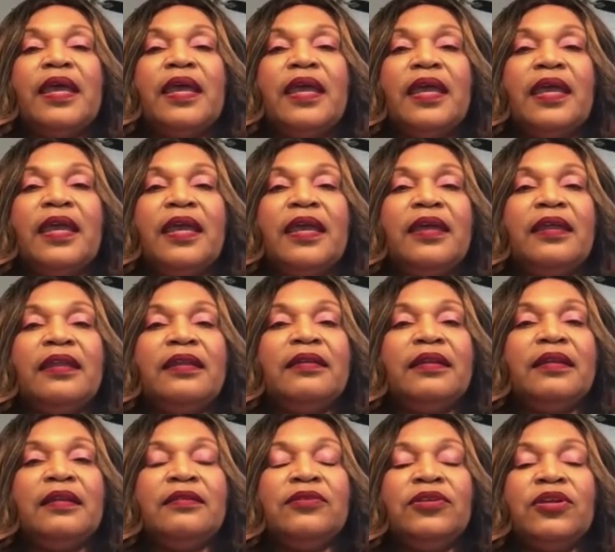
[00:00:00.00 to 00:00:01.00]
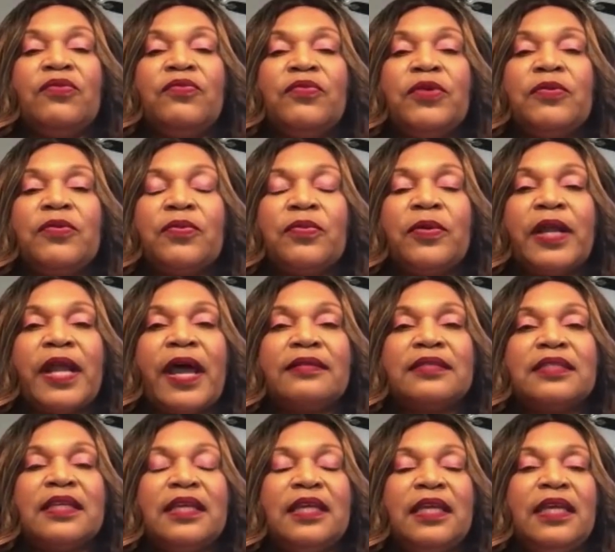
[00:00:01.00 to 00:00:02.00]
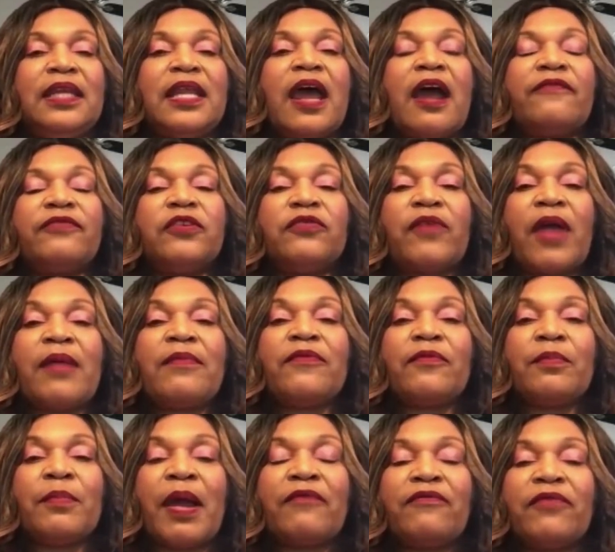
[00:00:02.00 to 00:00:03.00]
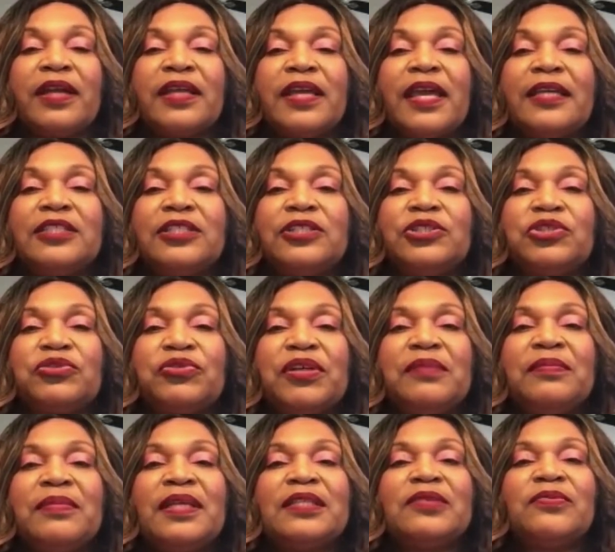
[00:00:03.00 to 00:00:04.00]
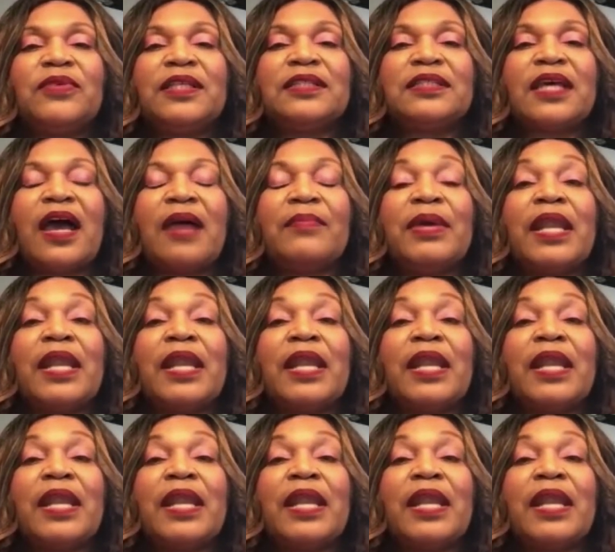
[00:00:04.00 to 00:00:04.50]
And, we went out to eat after my radiation treatments one time.